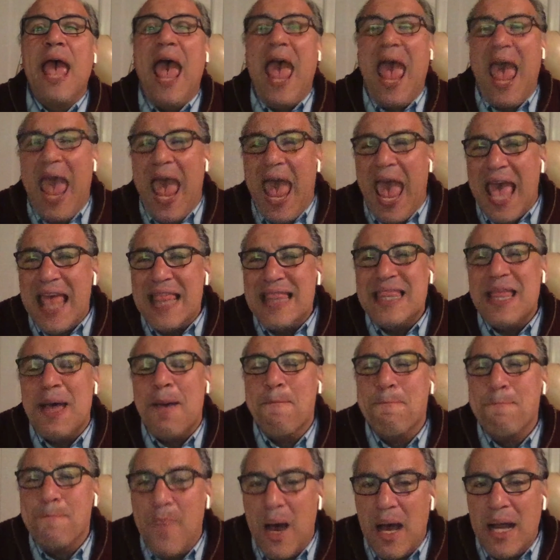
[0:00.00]
and the
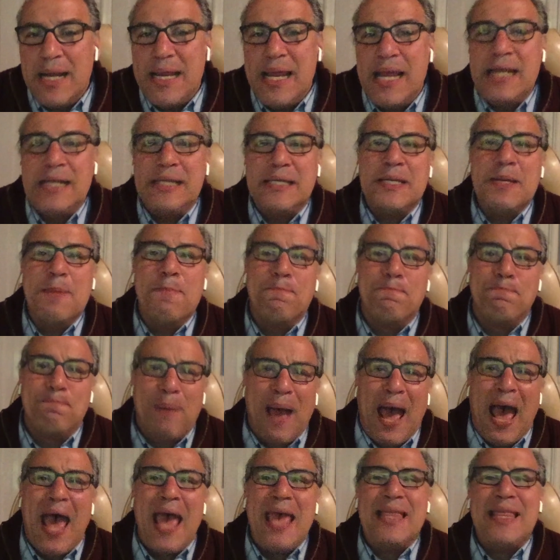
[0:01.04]
money to
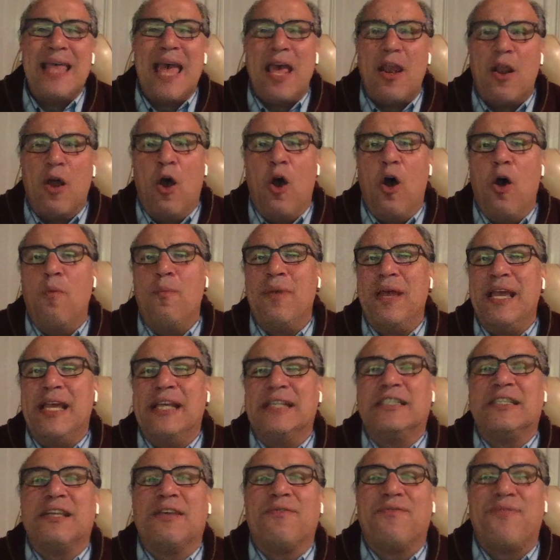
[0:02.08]
buy that home
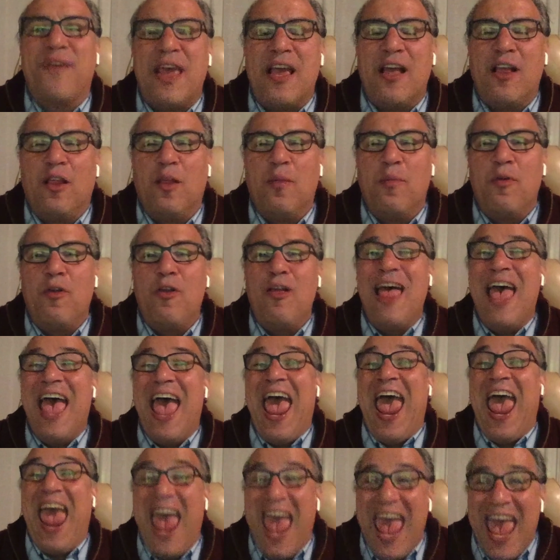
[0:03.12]
is available
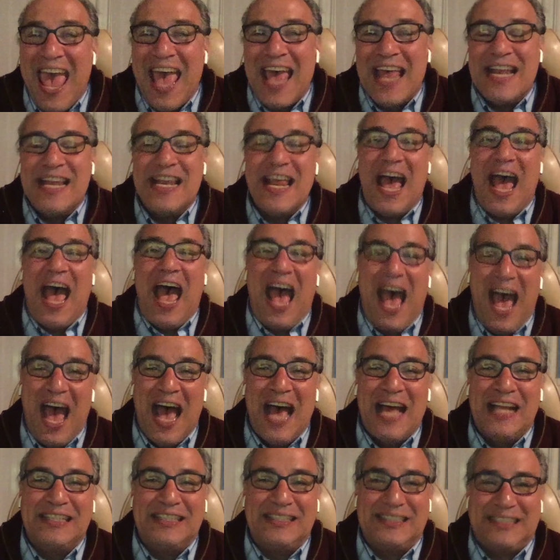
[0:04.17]
and
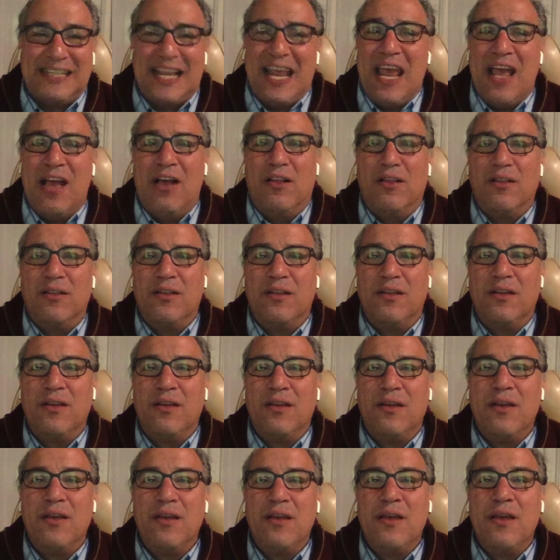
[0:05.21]
on sale.
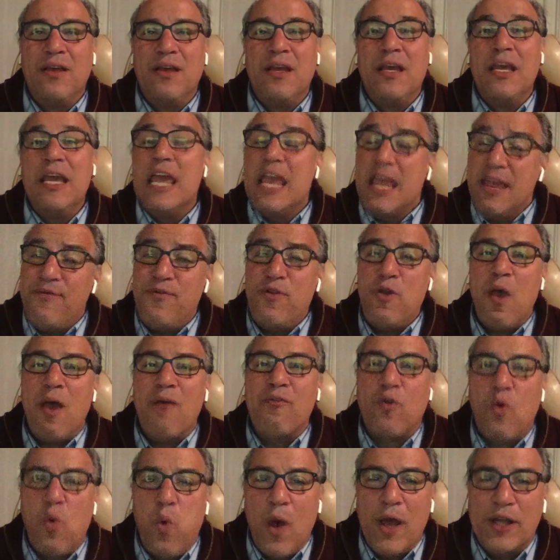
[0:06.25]
If you have
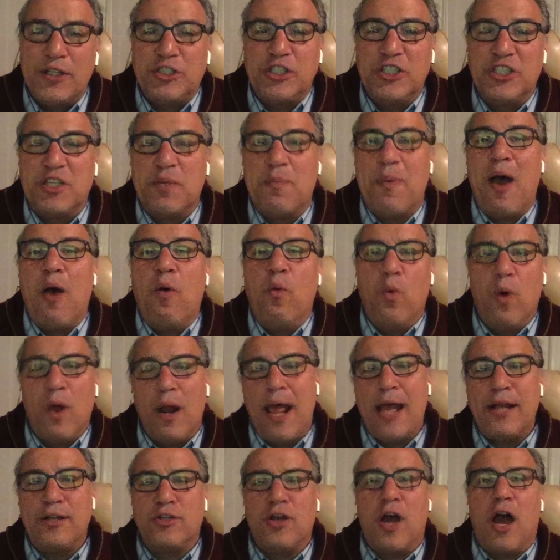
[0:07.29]
questions about what
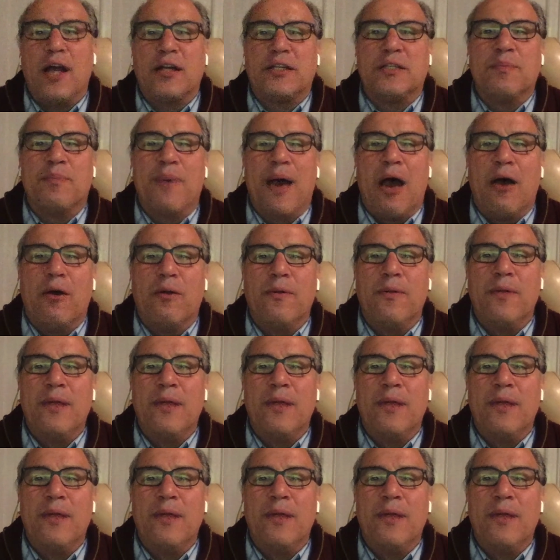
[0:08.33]
I talked about,